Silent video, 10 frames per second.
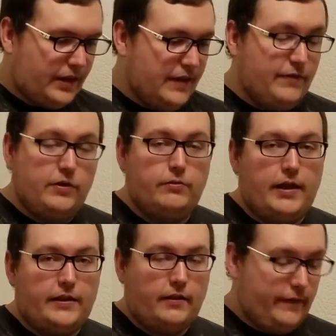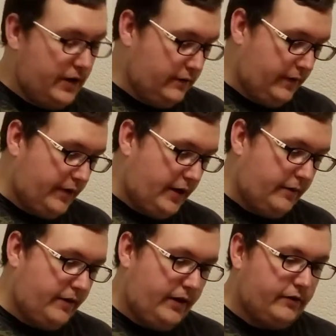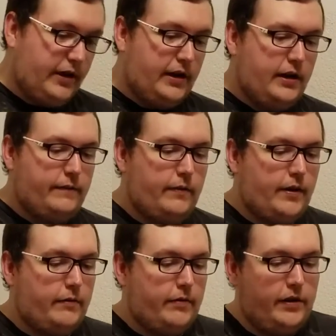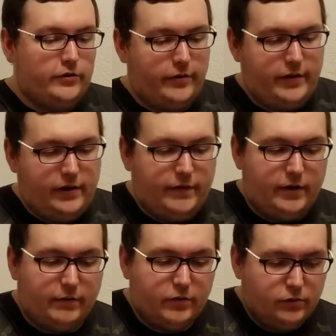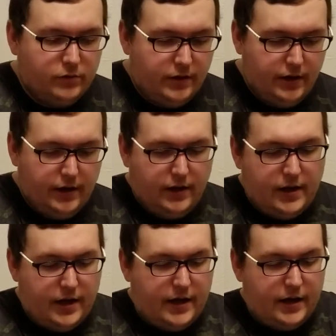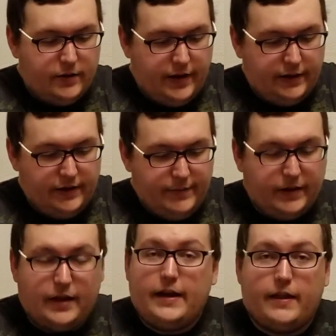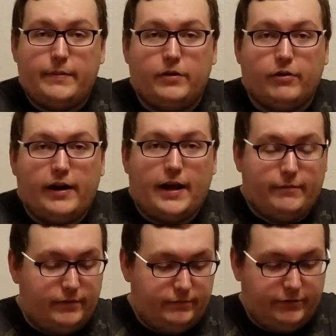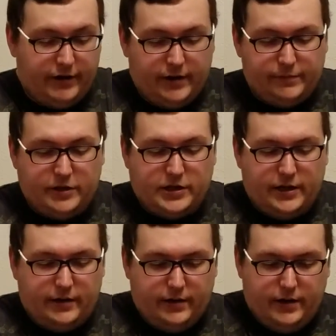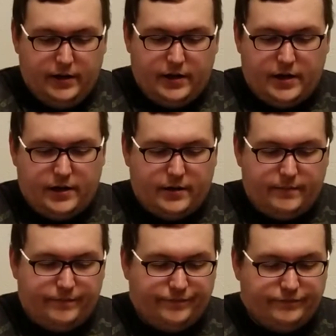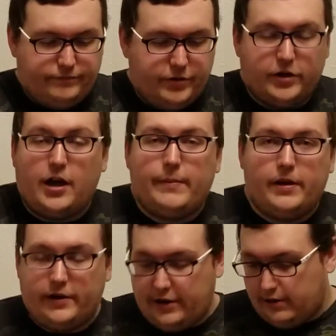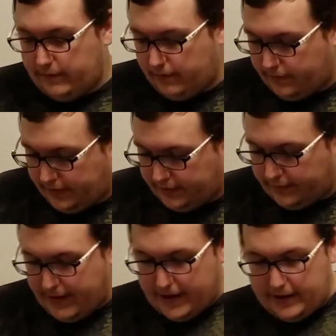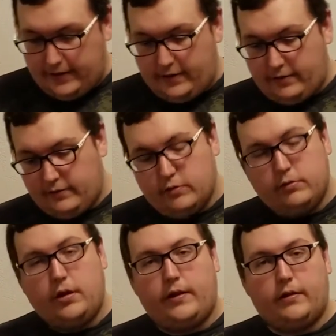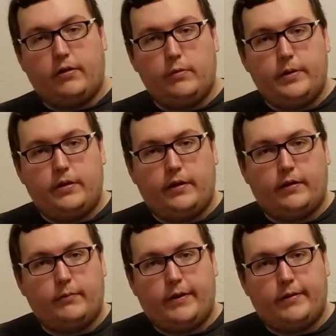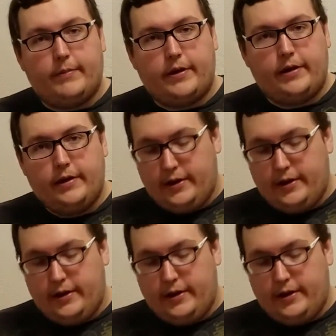If you liked this video, if you thought it was entertaining, if you thought it was interesting, if you thought it was cool, go ahead and leave me a like. That'd be great. I would greatly appreciate it. Put a comment on here if you think this bag is cool, you think it's stupid, think it's a waste of money,